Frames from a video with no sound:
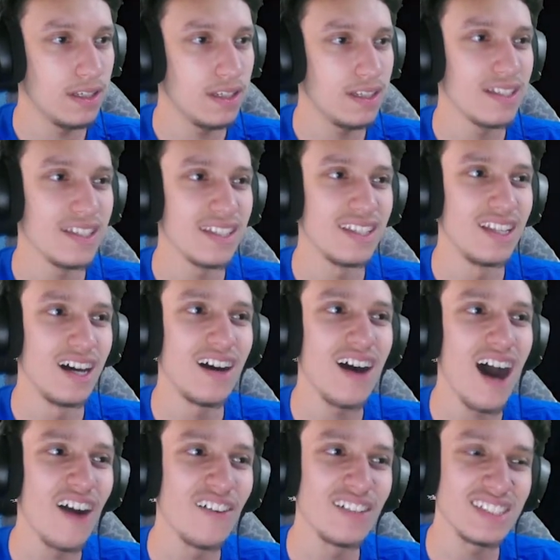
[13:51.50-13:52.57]
you know,
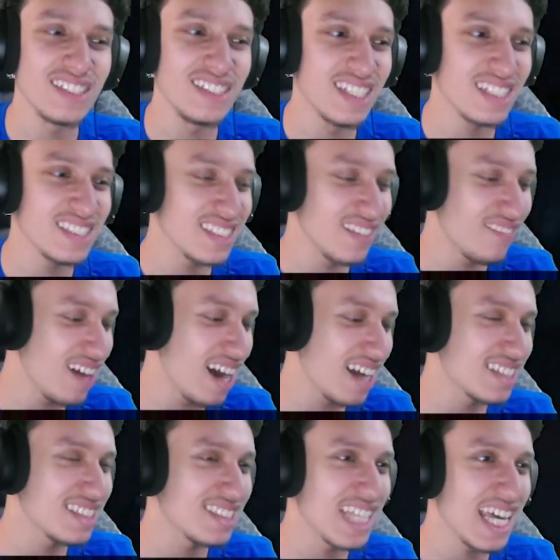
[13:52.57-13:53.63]
I was just about
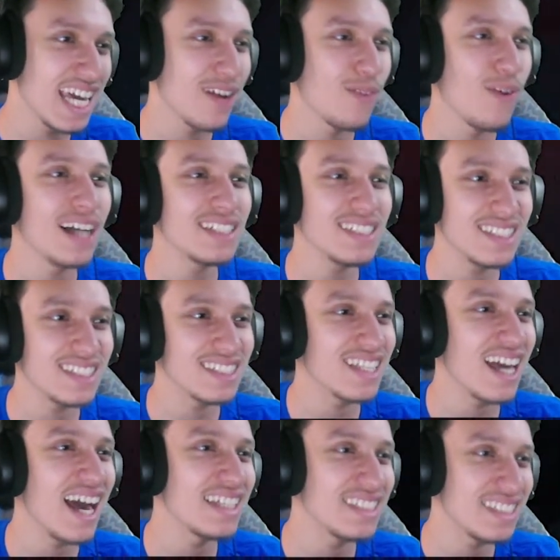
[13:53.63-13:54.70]
to say, watch this
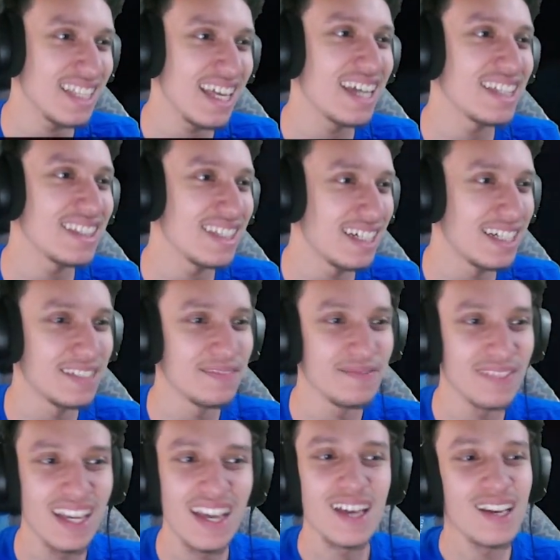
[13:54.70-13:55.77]
guy stand up.
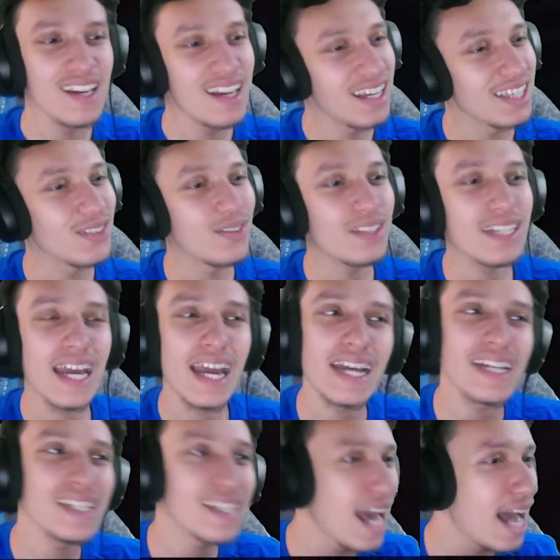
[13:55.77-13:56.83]
You
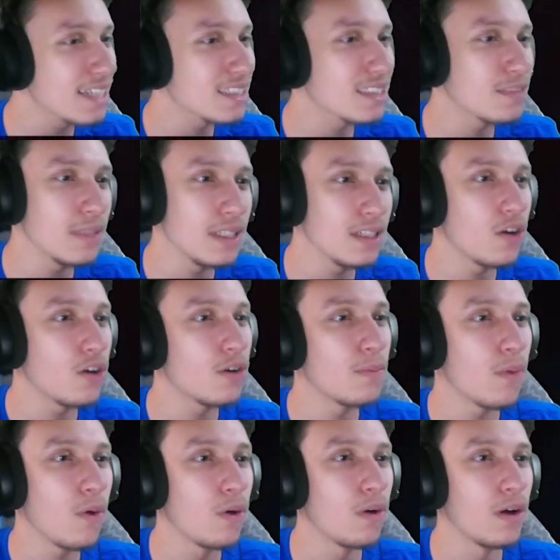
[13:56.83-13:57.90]
can't catch me no
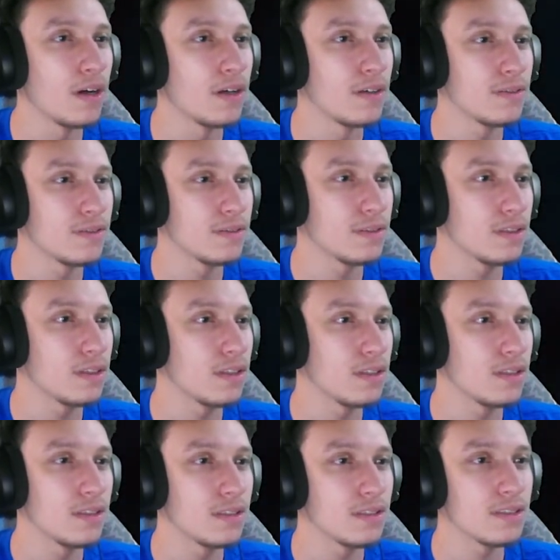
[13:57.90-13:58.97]
more.
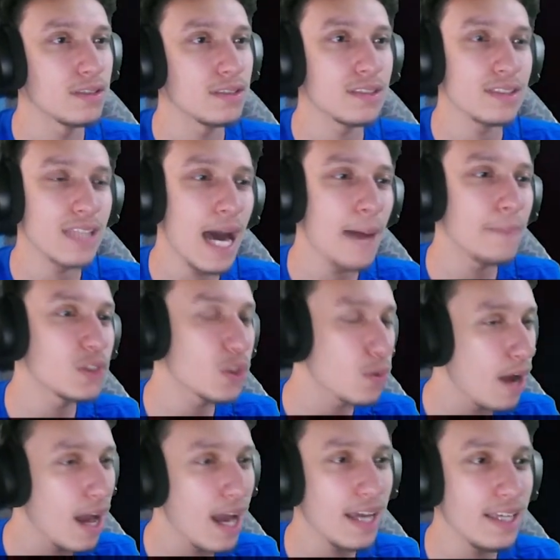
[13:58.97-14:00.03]
Stop
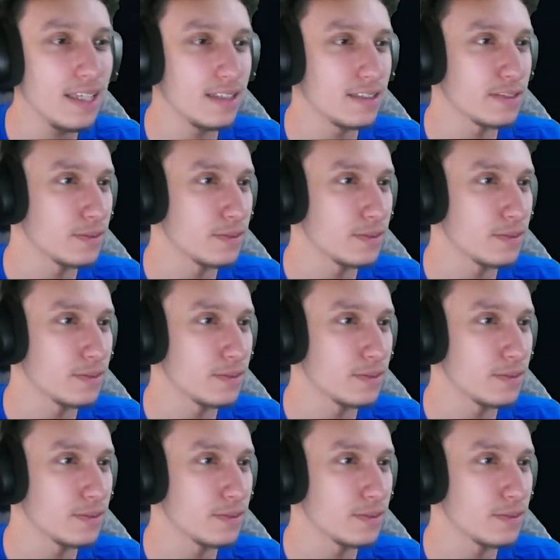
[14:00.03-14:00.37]
trying.